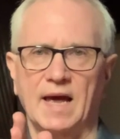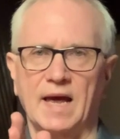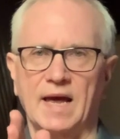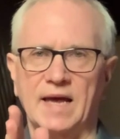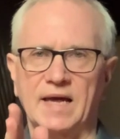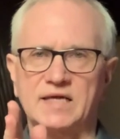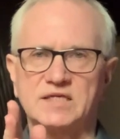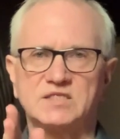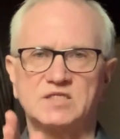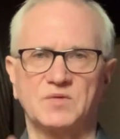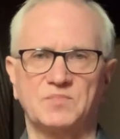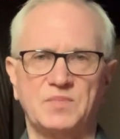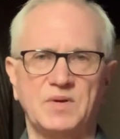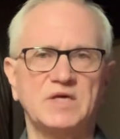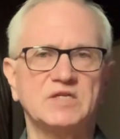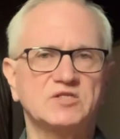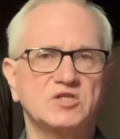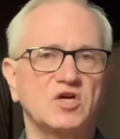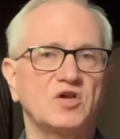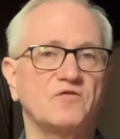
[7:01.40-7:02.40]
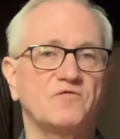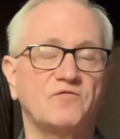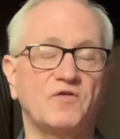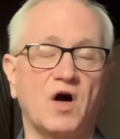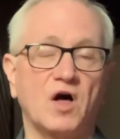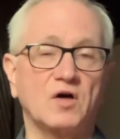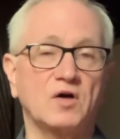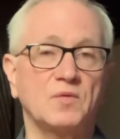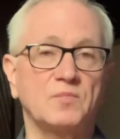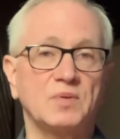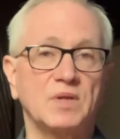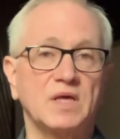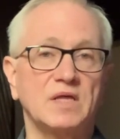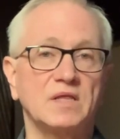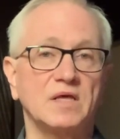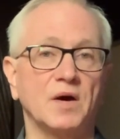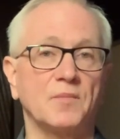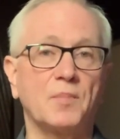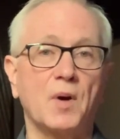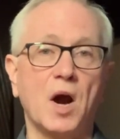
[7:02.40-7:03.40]
is the piece going to fall
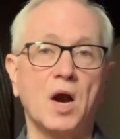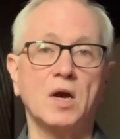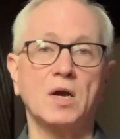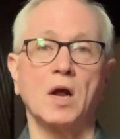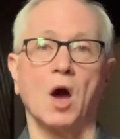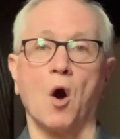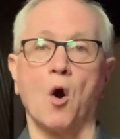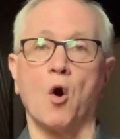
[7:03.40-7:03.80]
completely apart,